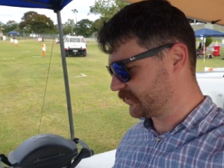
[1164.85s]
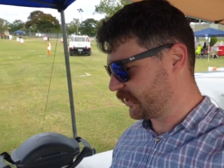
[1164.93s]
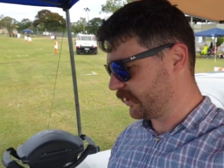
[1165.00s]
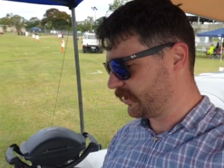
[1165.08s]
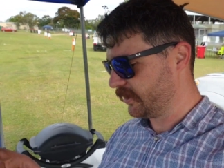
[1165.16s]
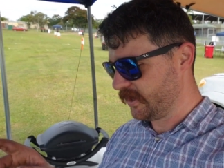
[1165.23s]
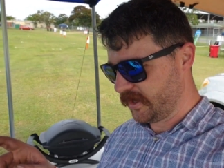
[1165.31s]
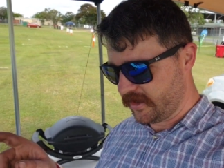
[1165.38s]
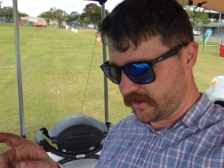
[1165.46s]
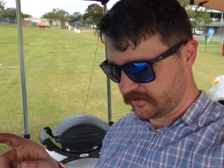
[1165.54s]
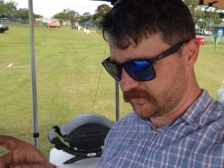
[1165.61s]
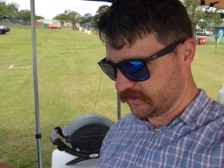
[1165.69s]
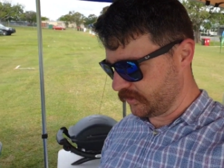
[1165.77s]
So
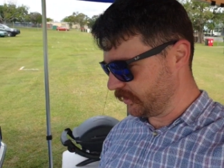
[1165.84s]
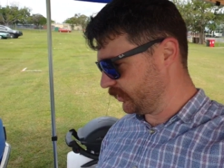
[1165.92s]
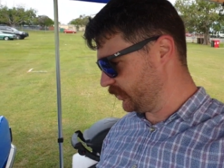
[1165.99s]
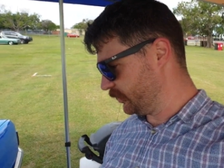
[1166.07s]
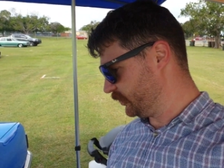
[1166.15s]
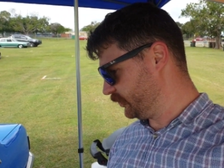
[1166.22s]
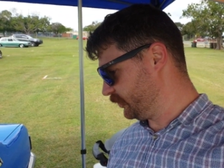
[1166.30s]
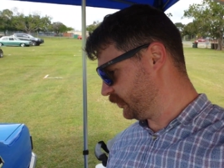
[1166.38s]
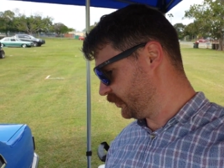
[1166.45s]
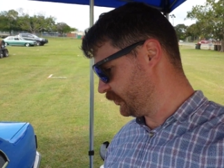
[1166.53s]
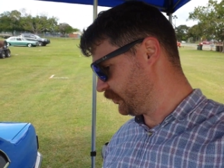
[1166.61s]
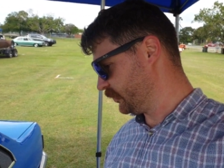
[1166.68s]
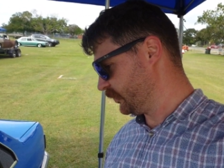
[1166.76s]
I've still got to do
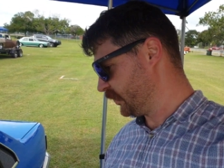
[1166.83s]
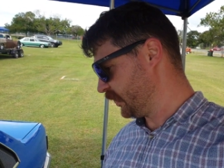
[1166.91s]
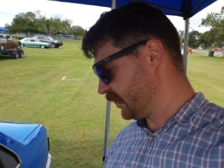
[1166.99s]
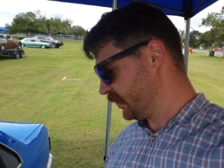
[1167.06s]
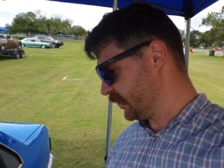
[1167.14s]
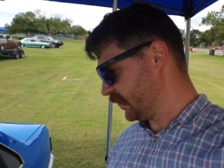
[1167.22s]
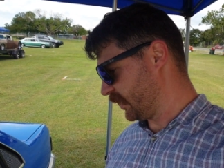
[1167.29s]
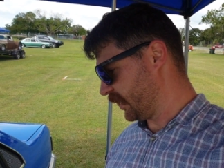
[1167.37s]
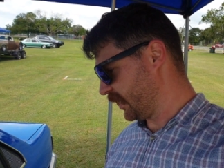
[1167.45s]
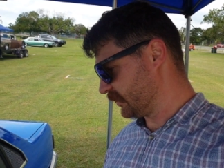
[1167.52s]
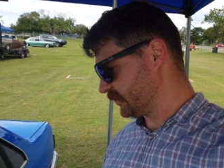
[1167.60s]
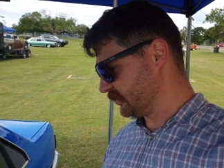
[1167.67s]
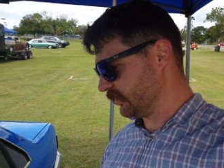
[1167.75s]

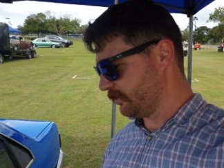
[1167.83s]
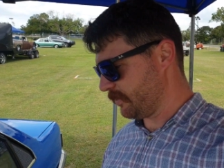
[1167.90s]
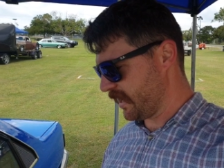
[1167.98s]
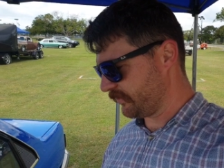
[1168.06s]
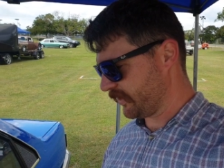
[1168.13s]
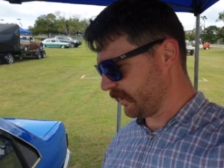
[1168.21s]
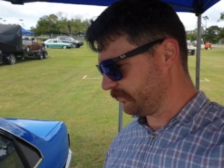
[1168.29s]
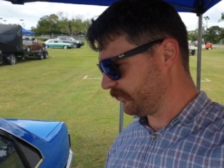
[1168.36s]
uh, still going to mount that